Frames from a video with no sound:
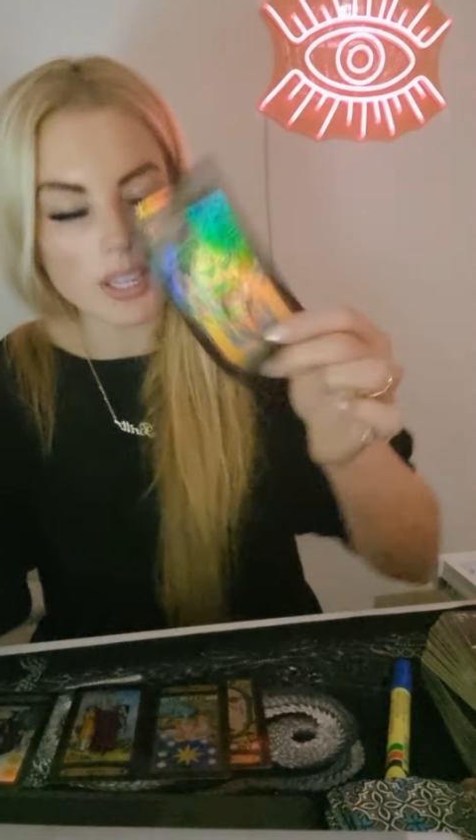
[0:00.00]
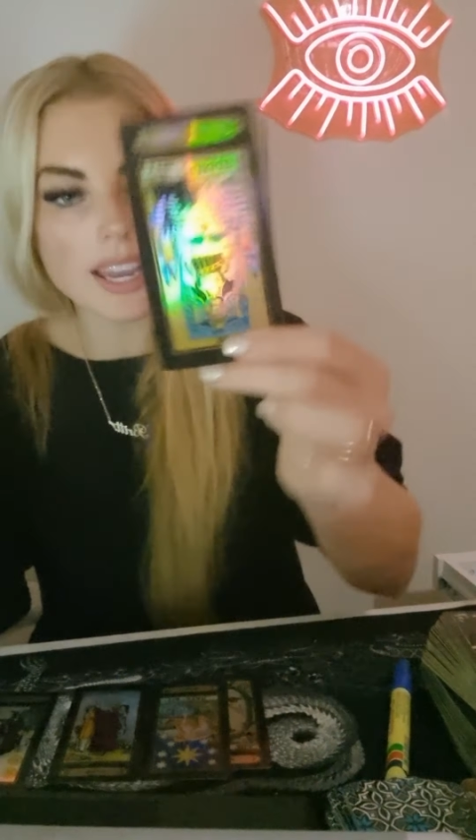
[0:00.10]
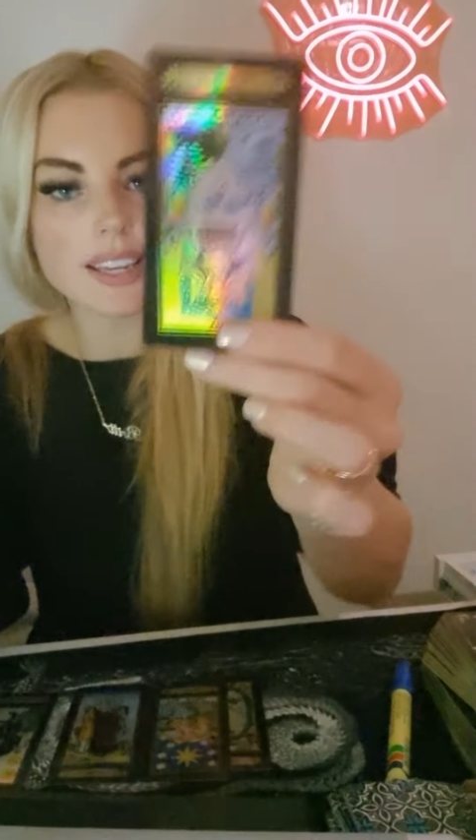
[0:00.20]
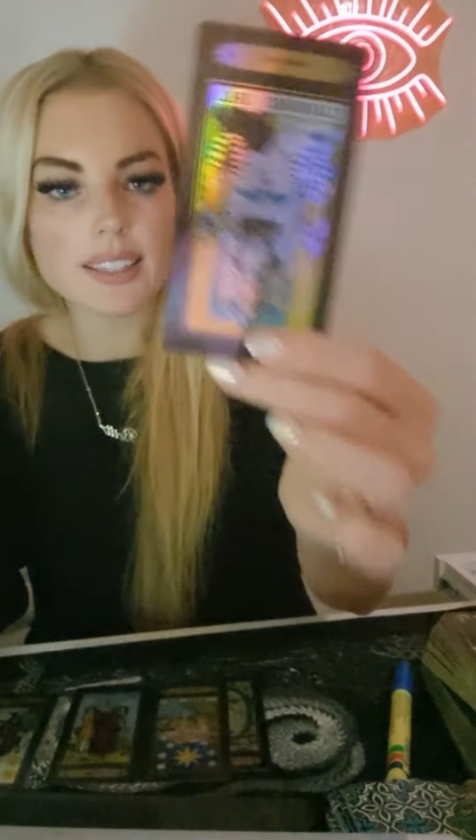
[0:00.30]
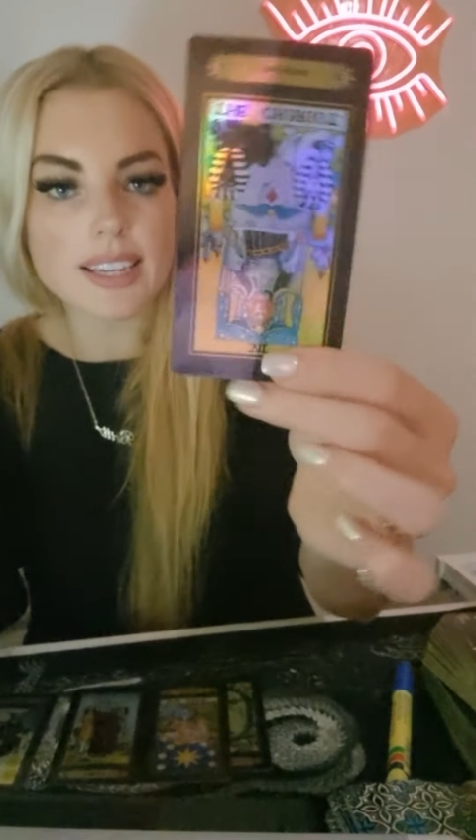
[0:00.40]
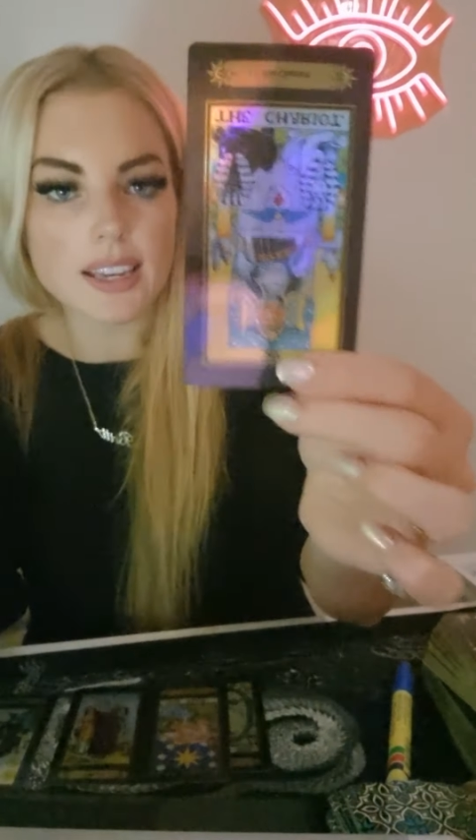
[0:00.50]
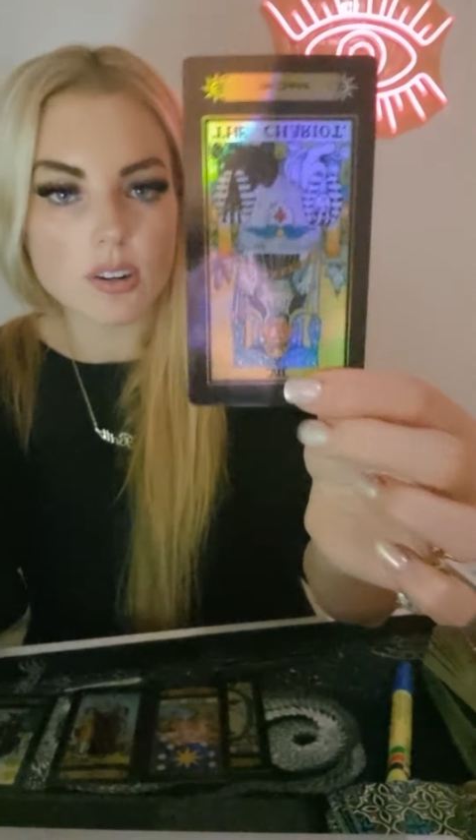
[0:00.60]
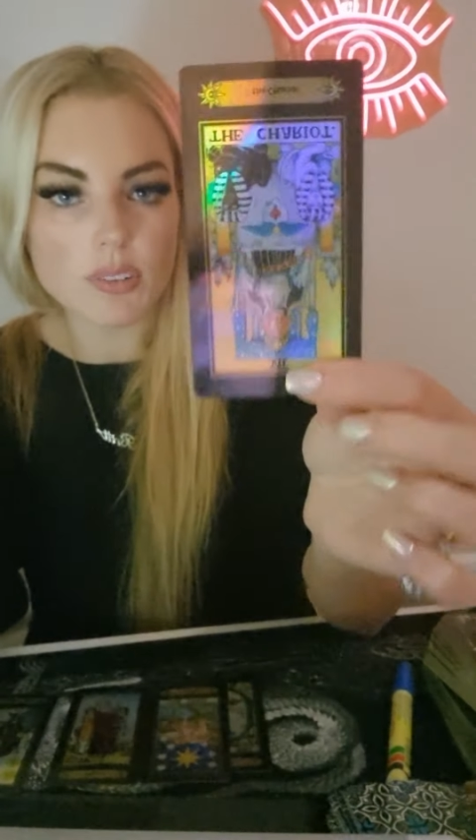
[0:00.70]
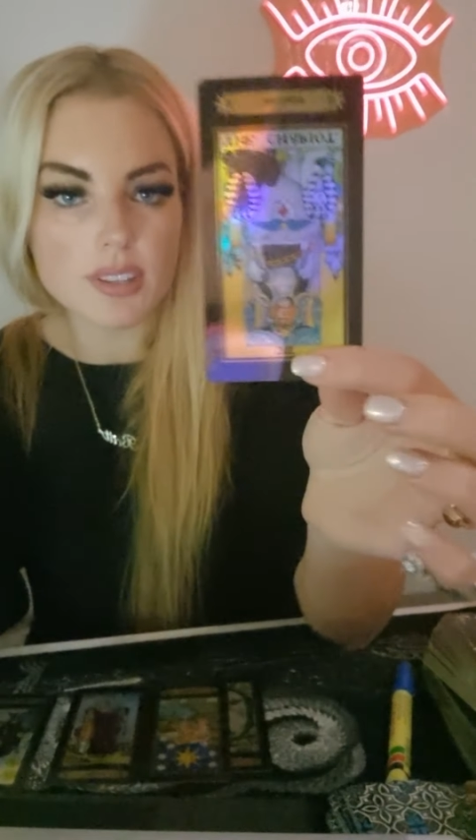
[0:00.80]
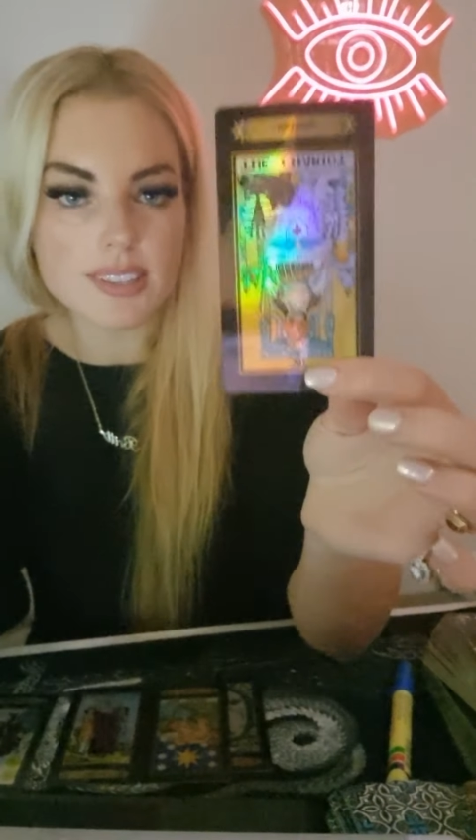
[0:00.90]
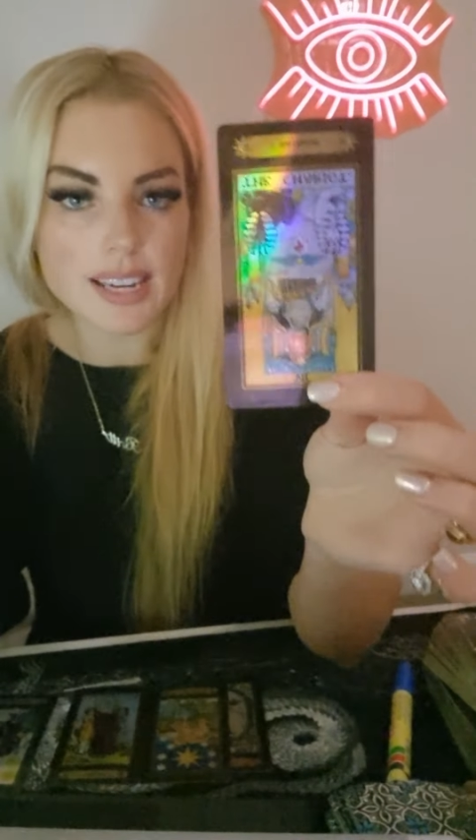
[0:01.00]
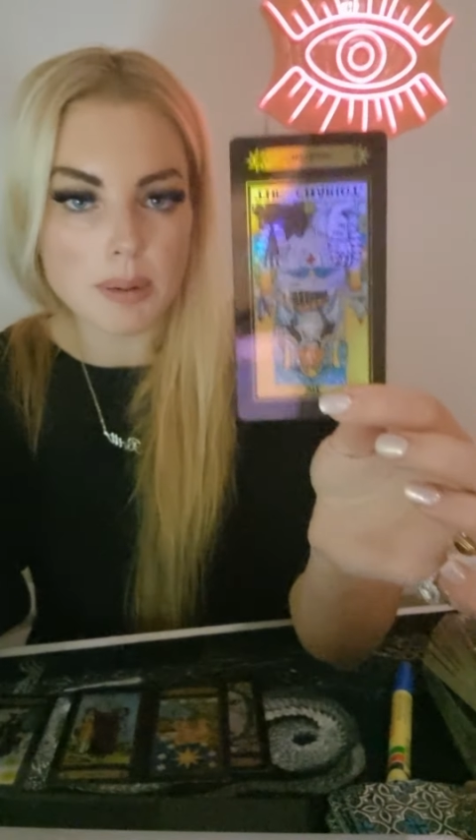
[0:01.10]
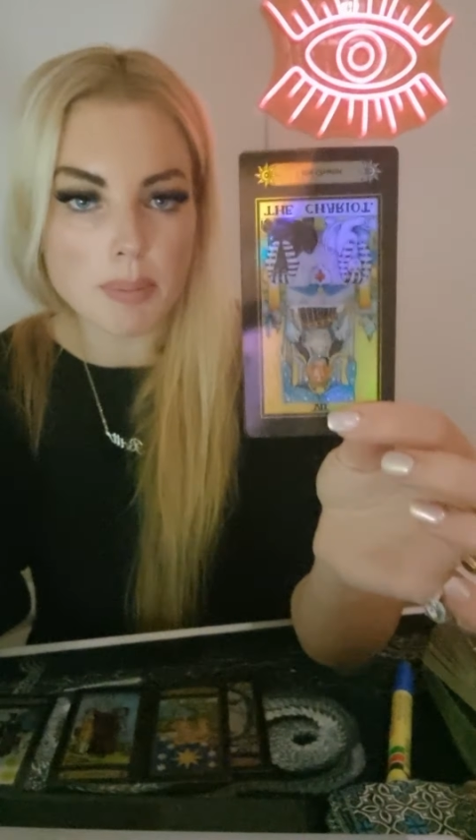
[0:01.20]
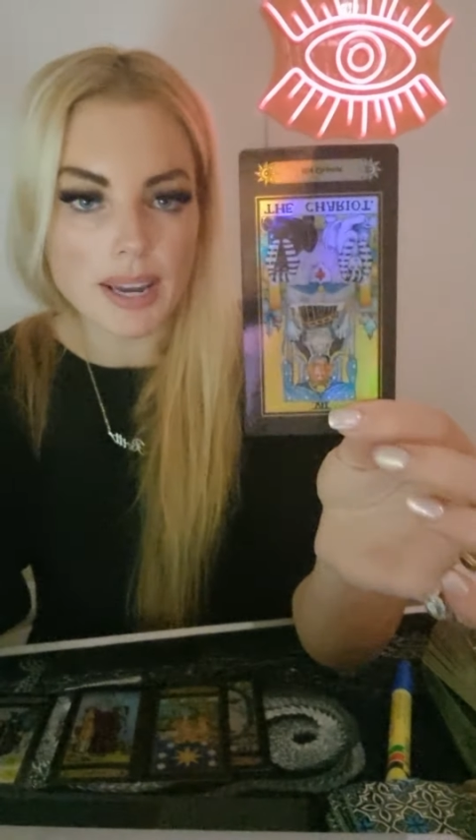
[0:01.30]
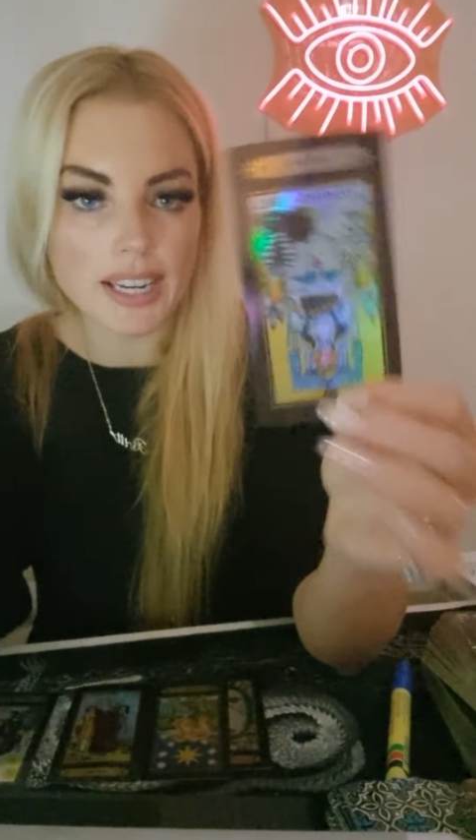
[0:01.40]
can get on the
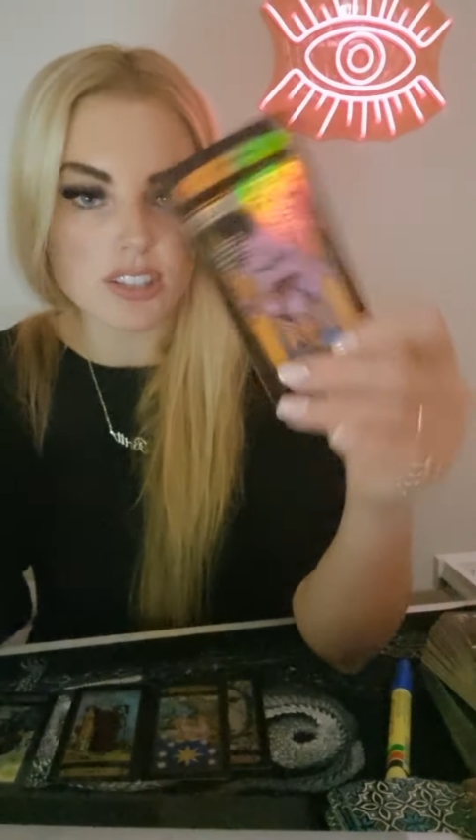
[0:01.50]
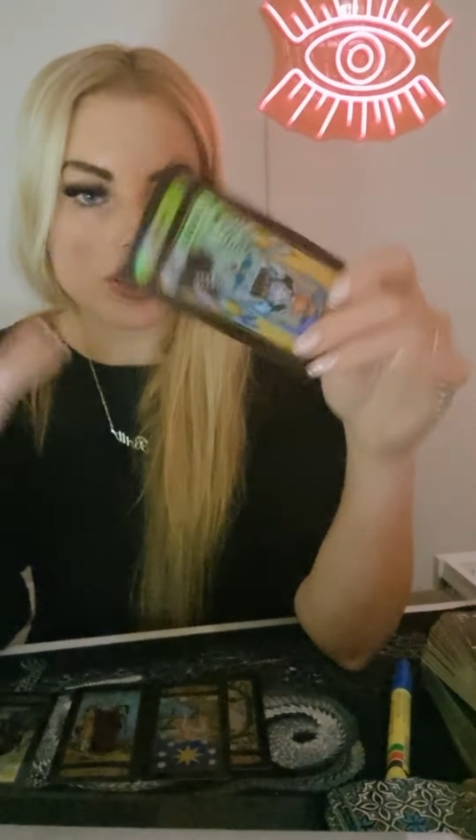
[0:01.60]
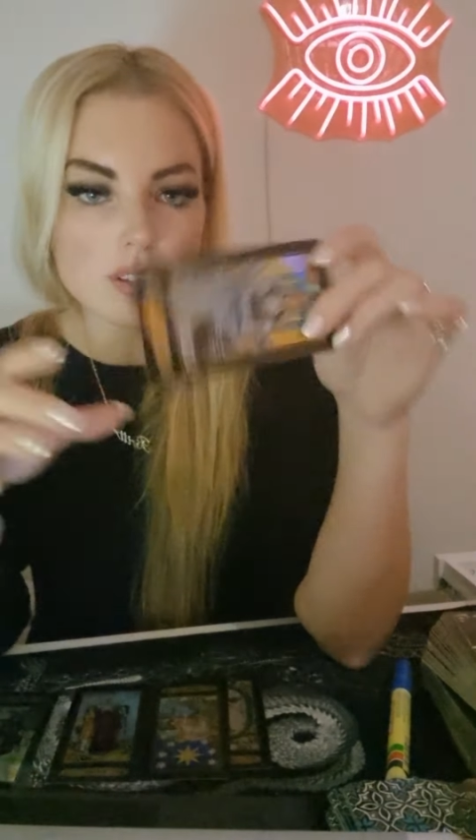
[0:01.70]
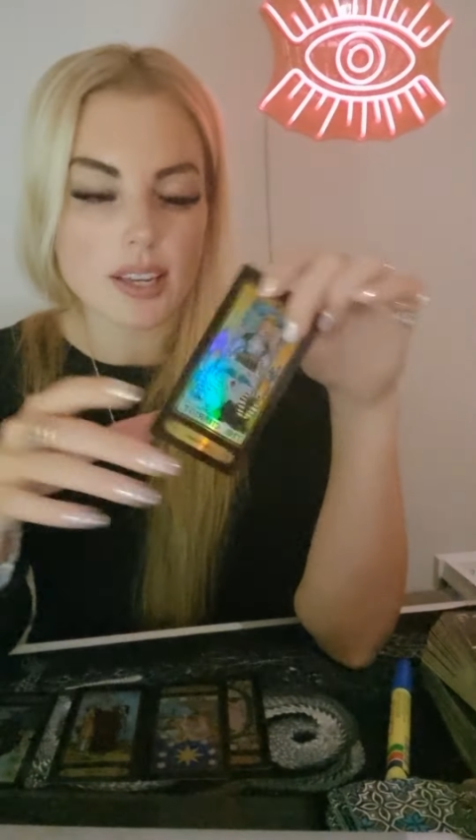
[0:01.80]
same page and,